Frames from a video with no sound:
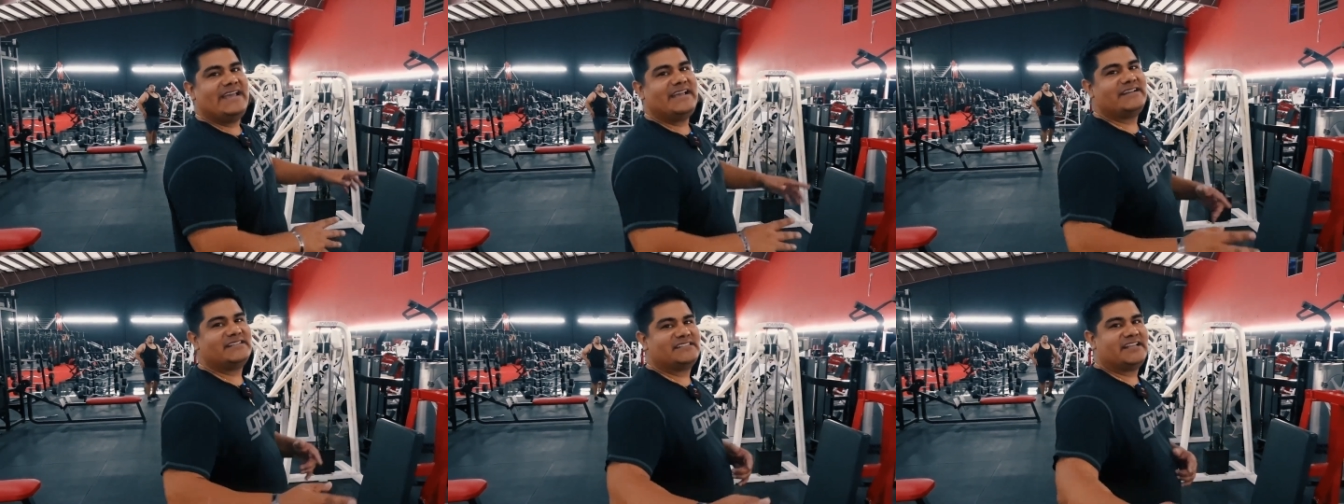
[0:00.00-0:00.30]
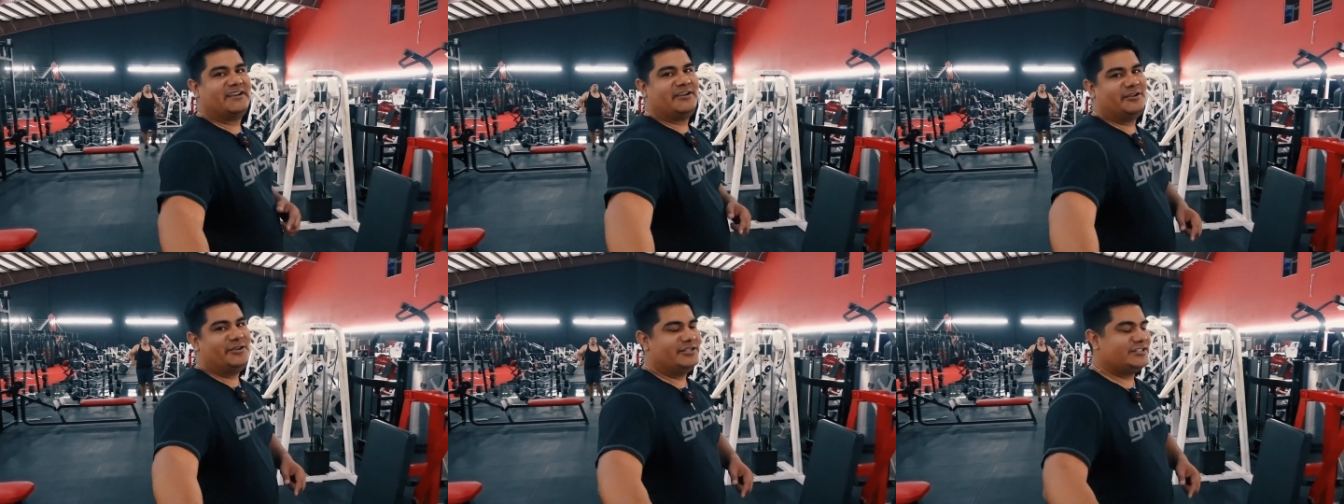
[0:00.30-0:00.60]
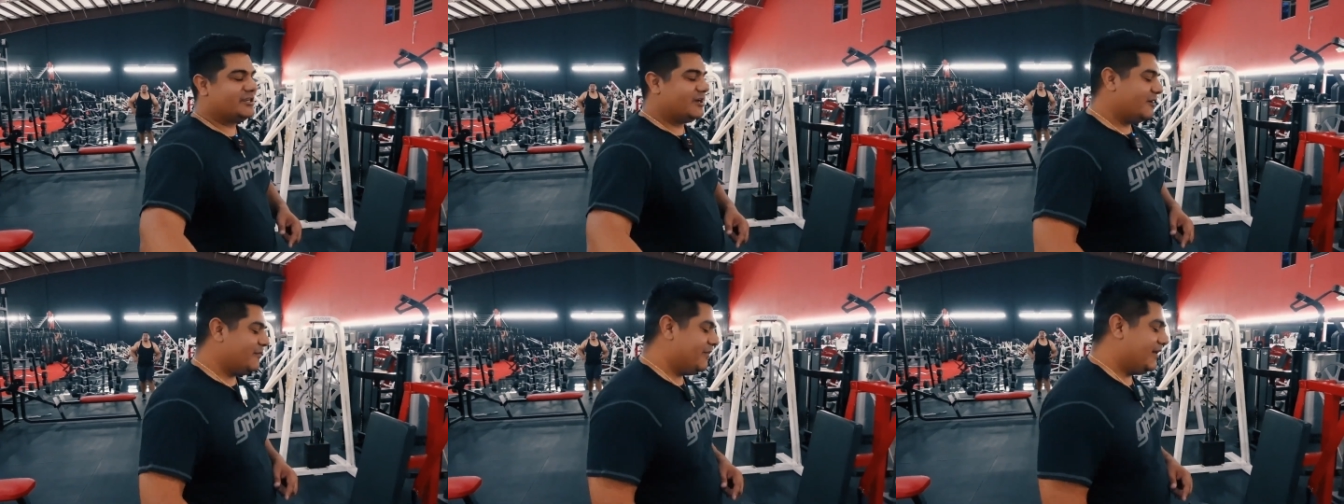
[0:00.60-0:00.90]
because I know you
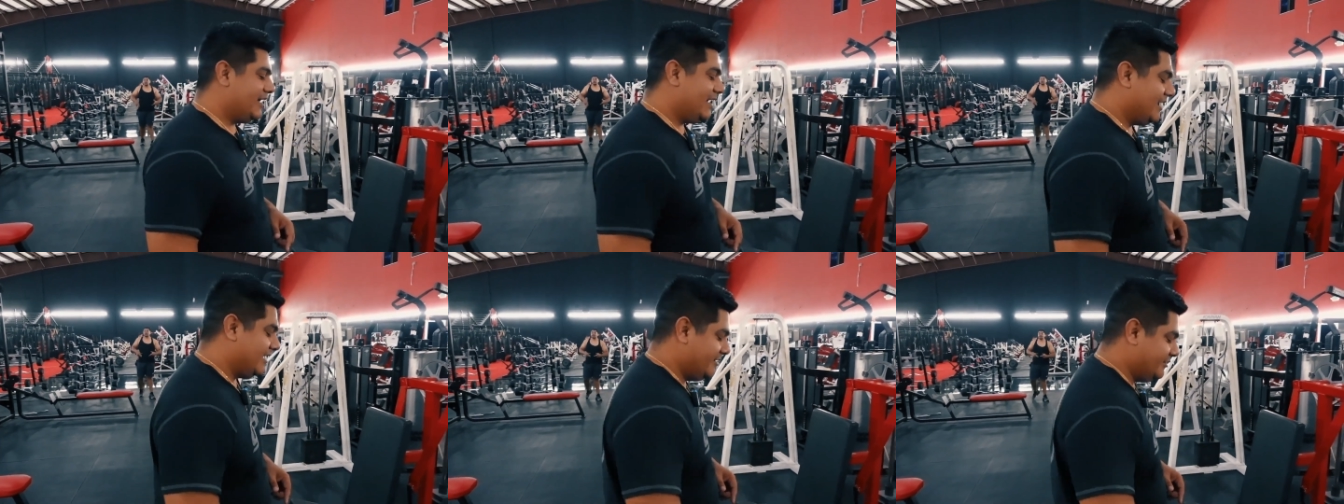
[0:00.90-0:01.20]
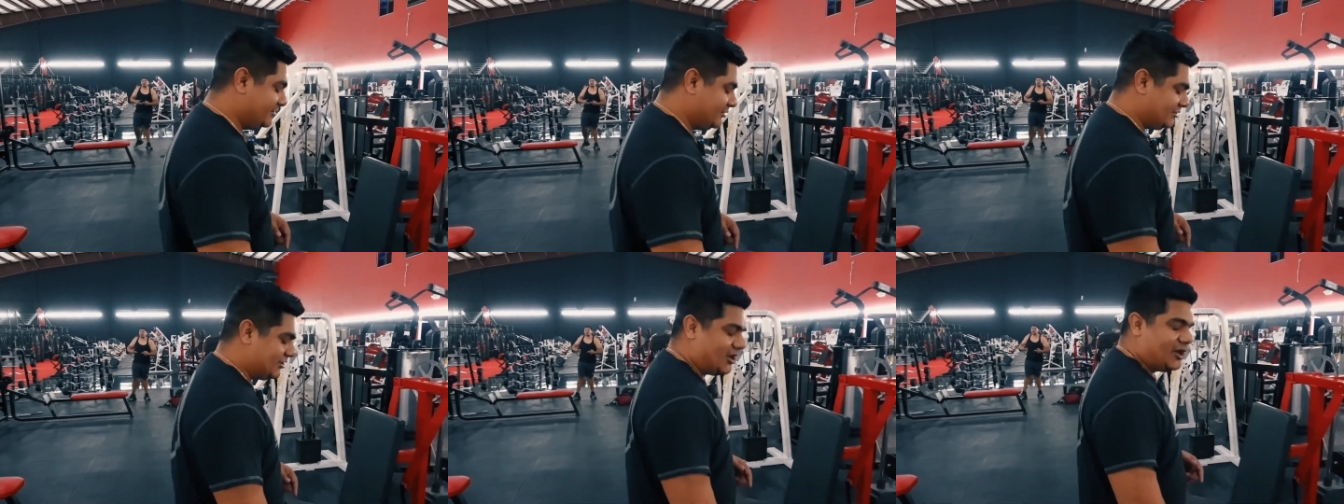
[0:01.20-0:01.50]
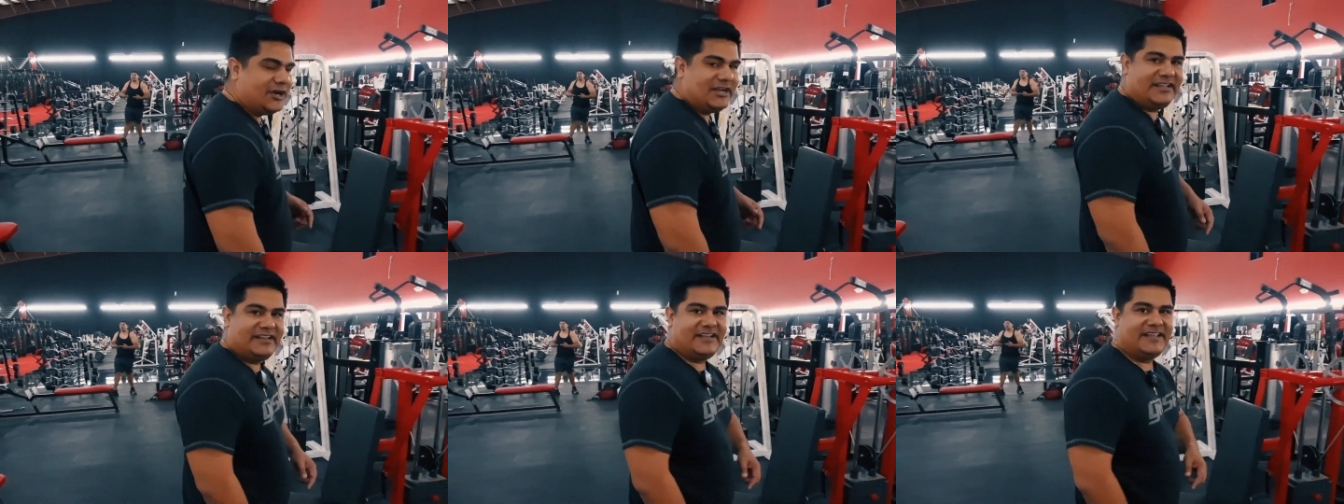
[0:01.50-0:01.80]
talk about how you
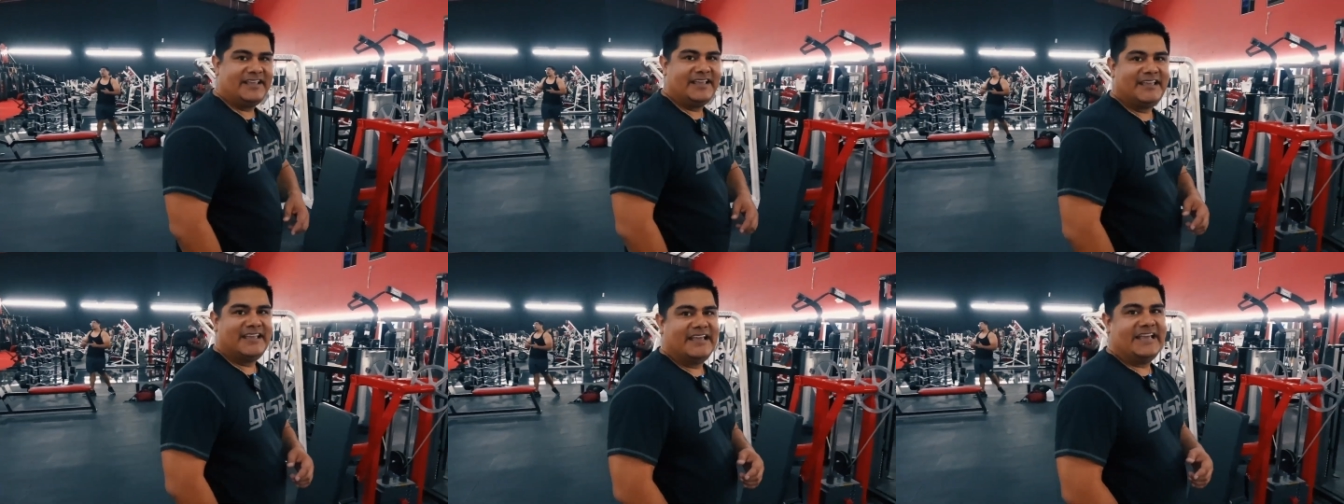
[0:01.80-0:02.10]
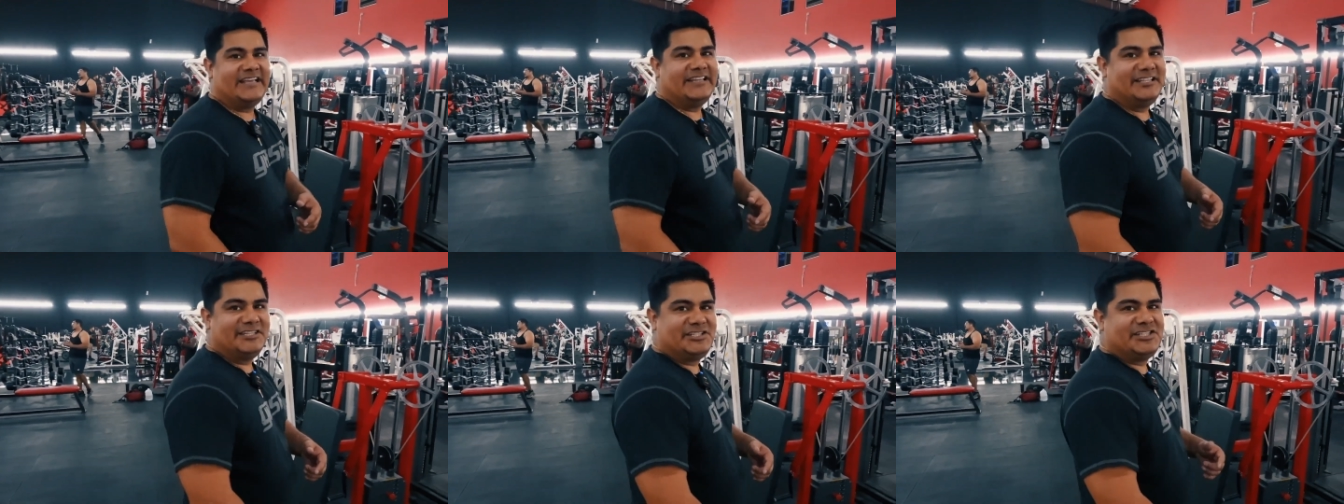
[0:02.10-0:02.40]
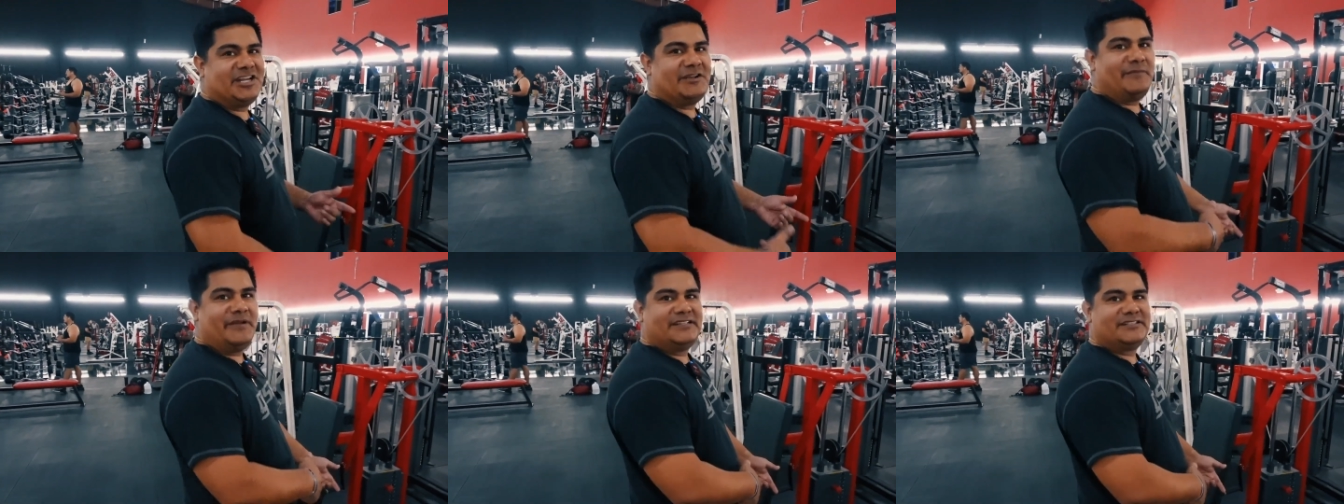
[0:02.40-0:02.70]
started in the
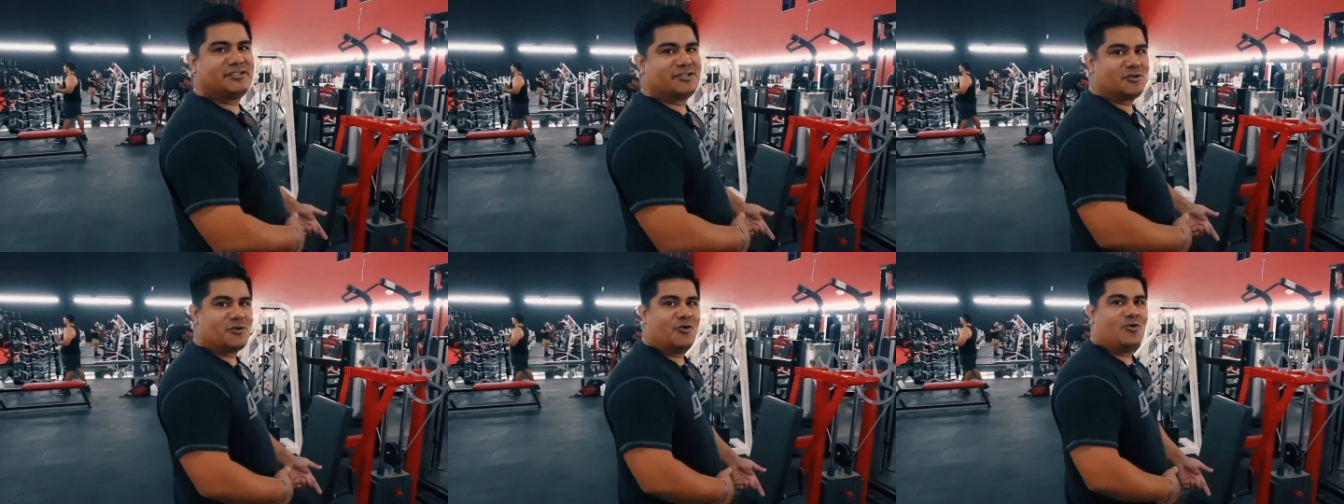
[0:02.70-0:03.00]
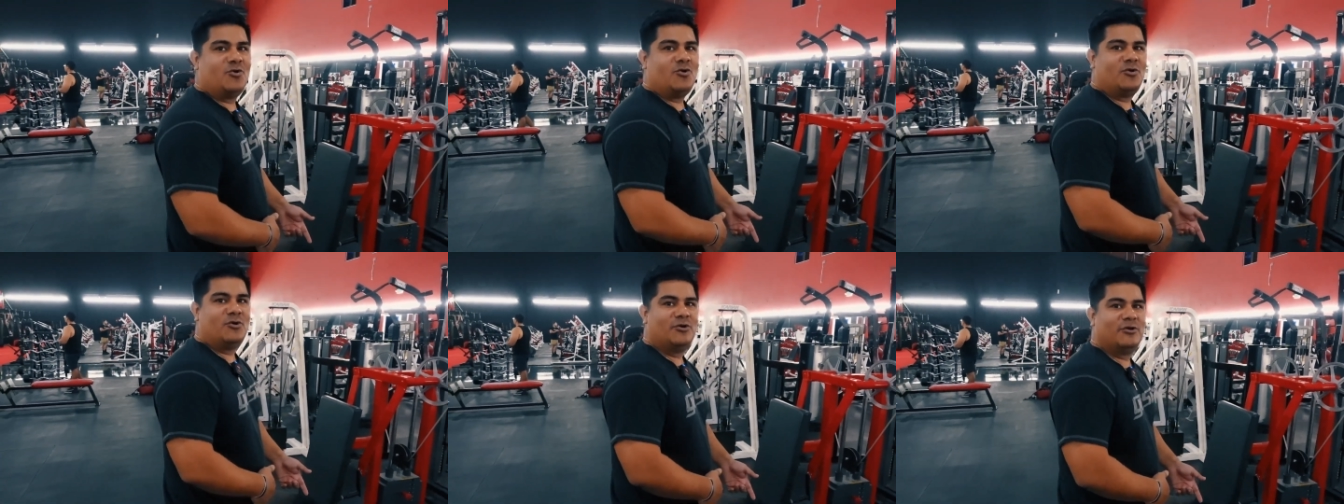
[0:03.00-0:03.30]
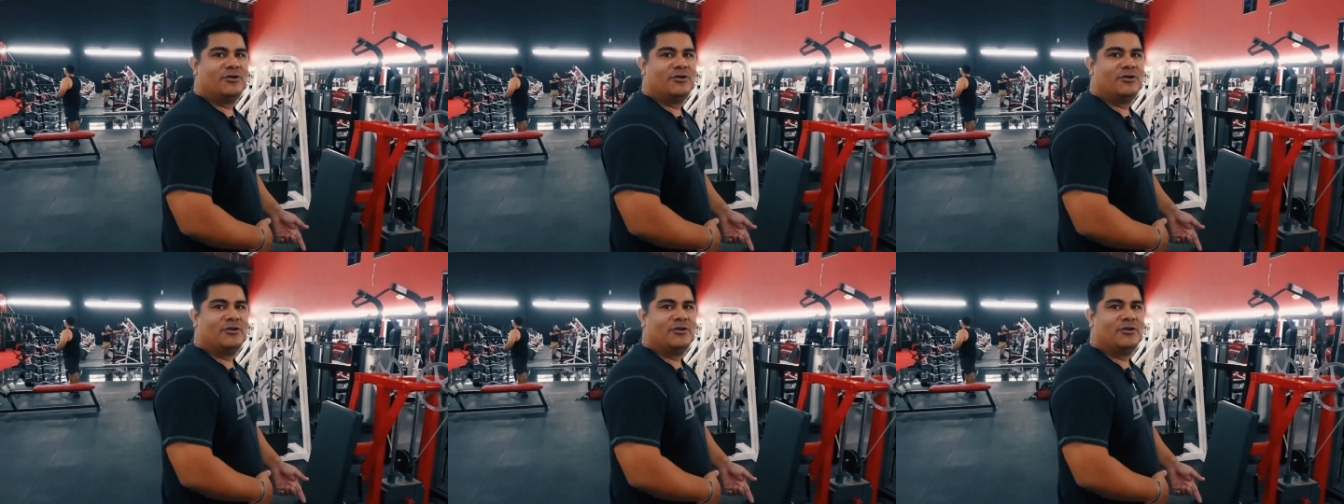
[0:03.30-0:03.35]
gym at school.